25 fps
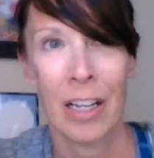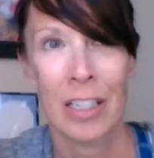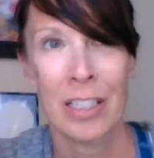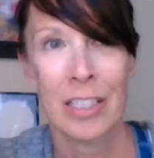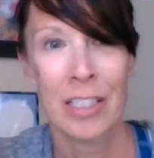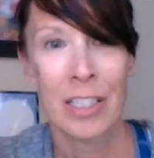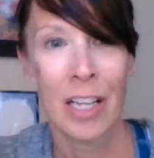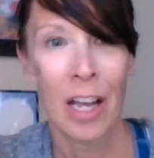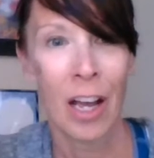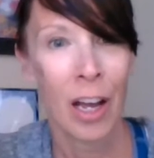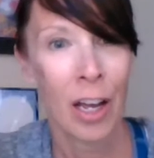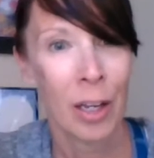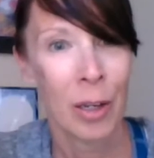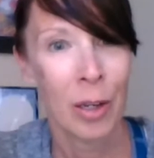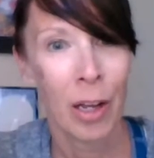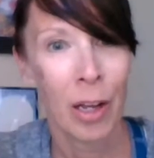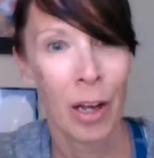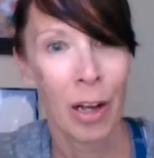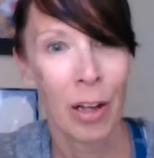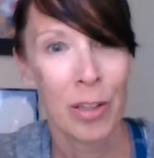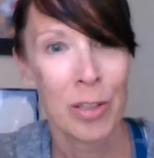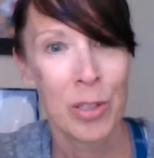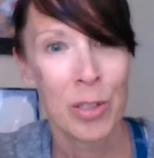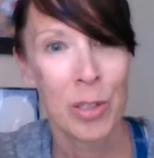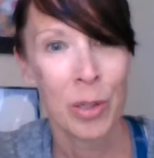it's a time
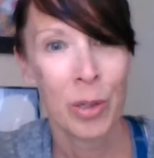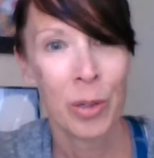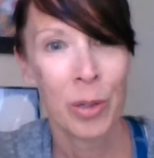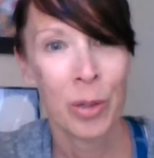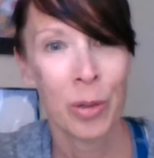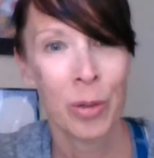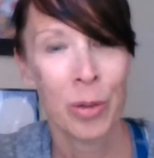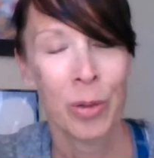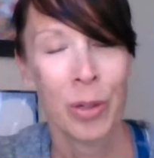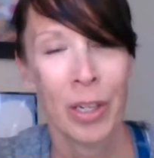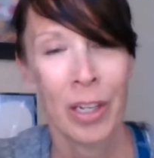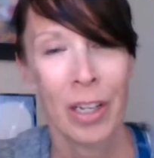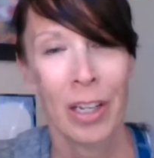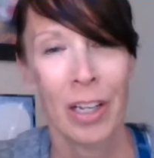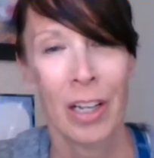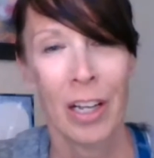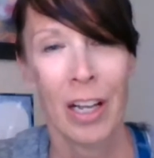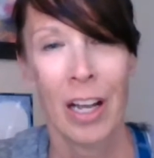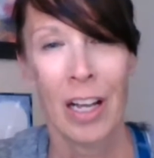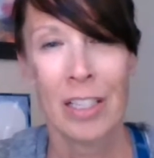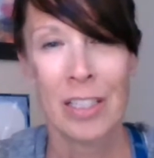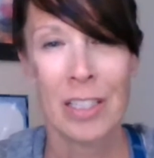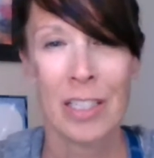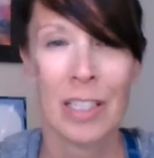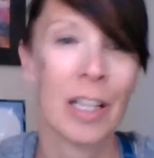also
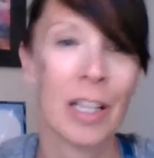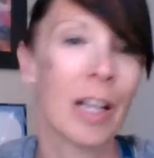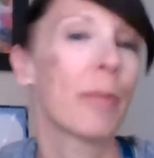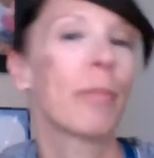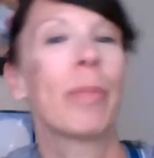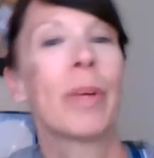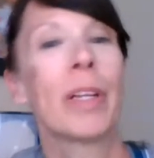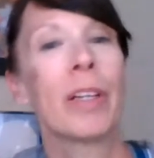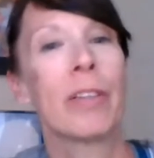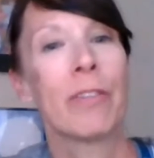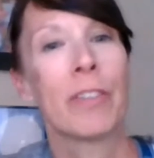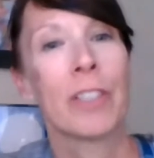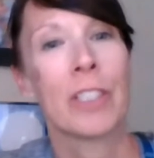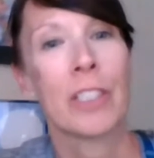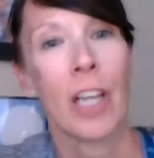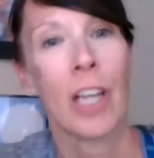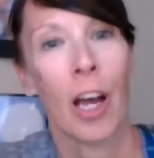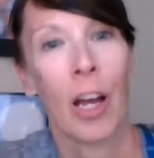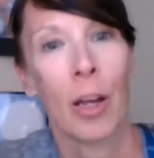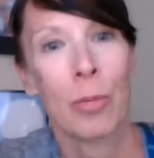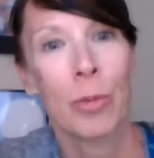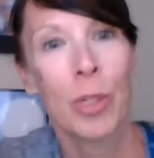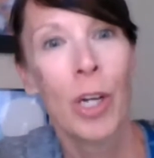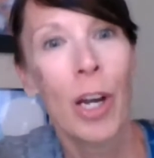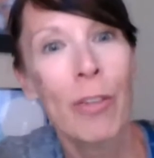has a bit of a
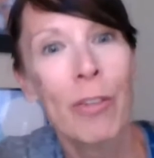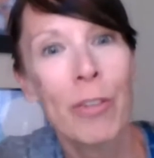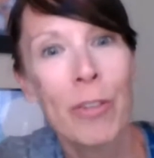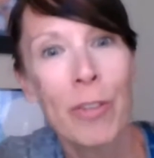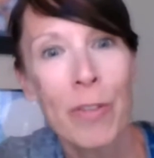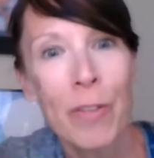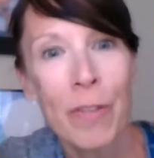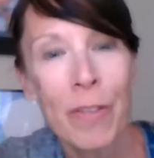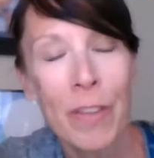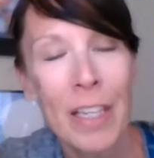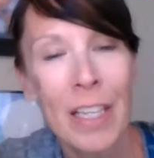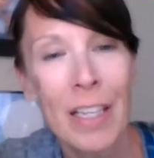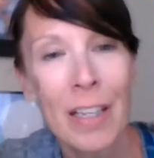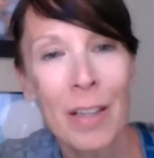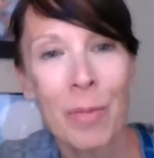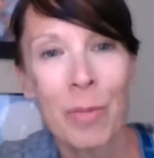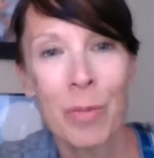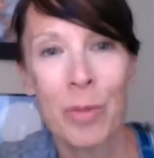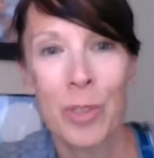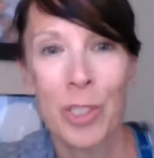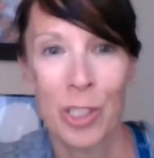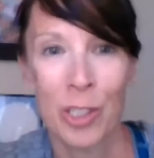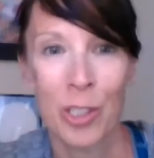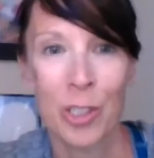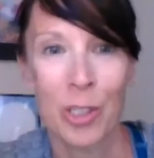time travel theme,
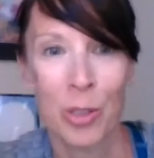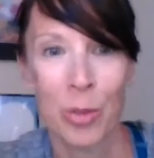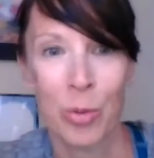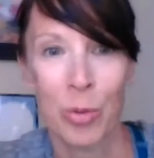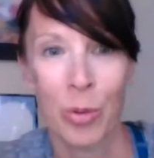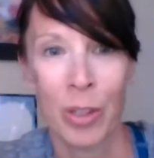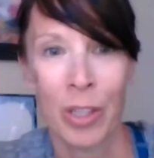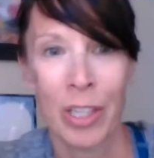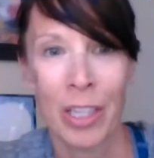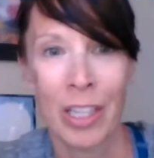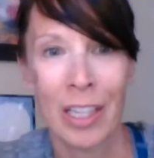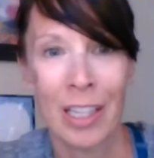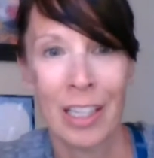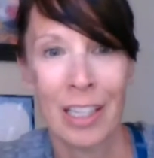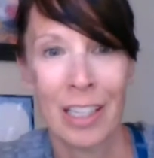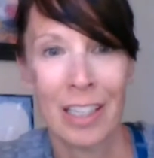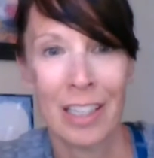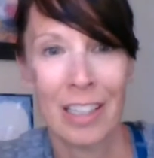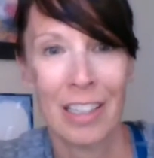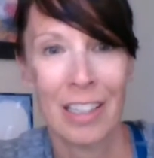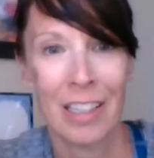which is really